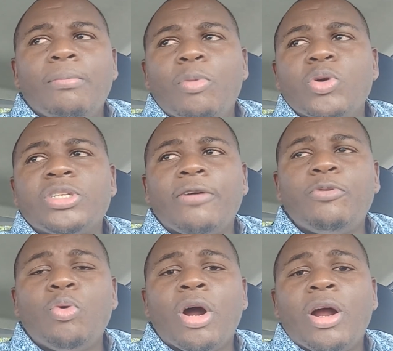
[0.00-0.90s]
most of
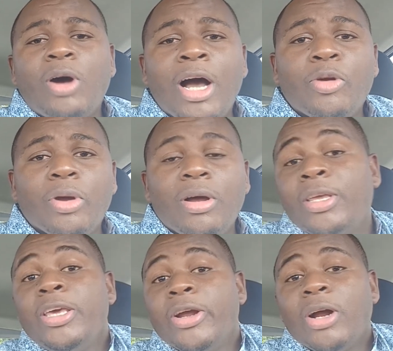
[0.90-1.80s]
who are
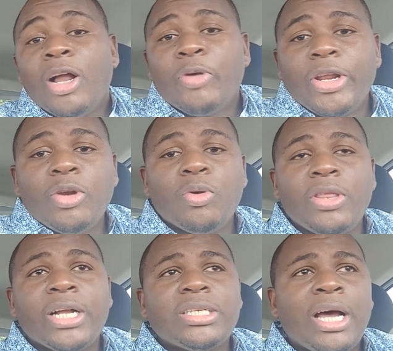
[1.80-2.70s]
here already know
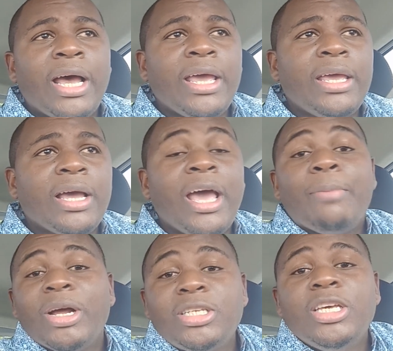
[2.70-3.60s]
that I, I
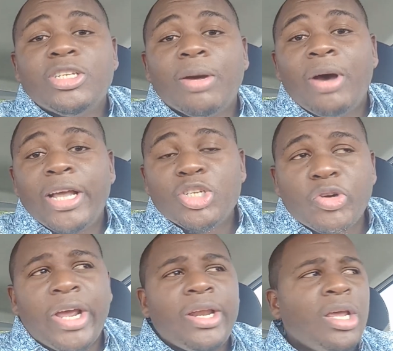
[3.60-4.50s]
am a teacher by
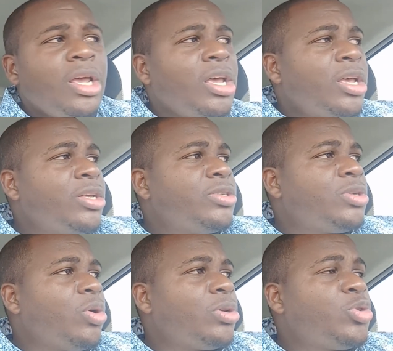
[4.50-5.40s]
trade
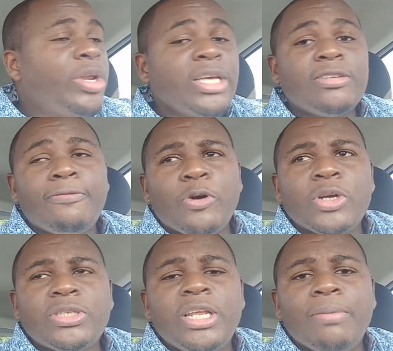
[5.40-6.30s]
so today is the
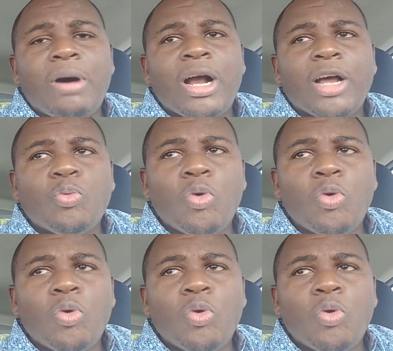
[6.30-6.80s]
first day back at